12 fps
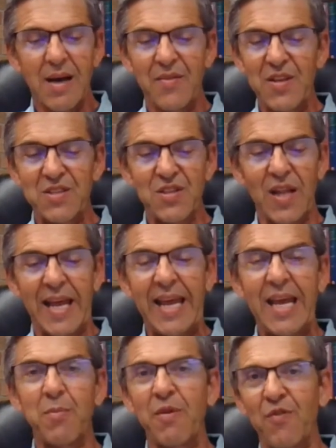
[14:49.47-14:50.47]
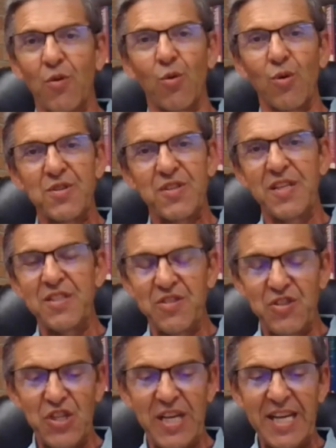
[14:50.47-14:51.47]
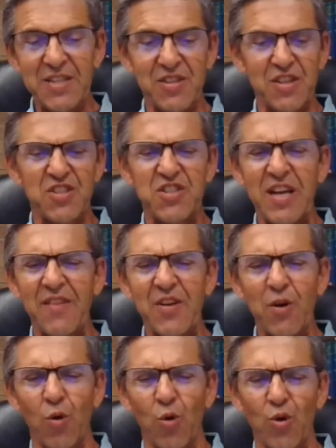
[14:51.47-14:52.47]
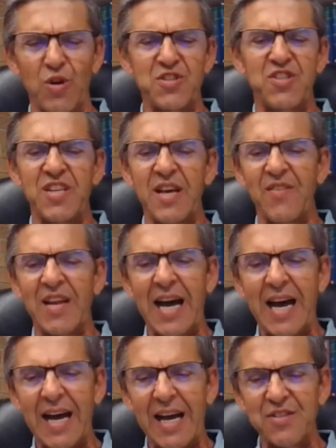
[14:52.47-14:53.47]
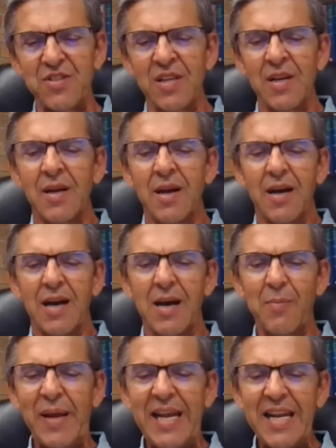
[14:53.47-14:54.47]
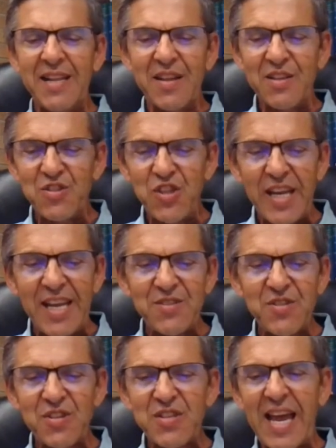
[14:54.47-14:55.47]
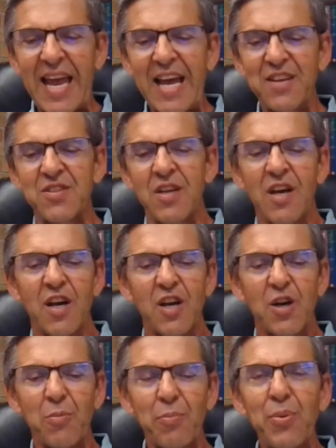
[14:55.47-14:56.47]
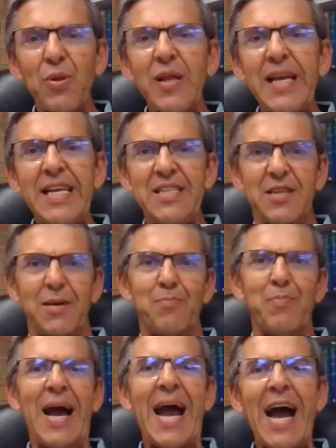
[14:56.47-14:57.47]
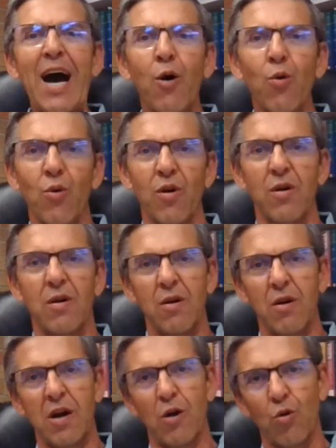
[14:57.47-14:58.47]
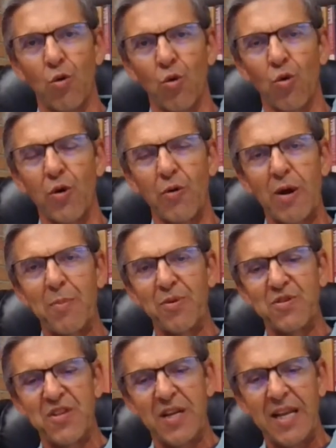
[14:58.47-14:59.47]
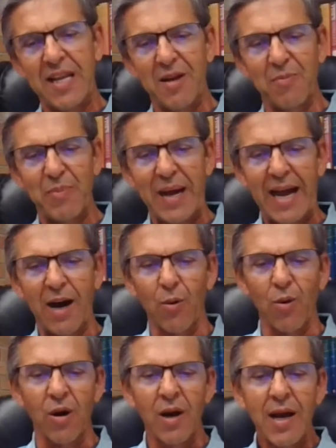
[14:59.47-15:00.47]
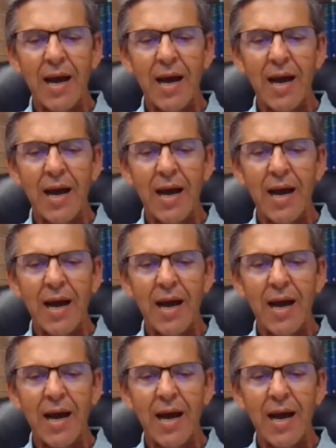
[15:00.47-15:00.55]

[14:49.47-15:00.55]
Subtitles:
This lamb, of course, is Jesus. 7 horns, 7 eyes, meaning that Jesus has complete power. Horn representing power.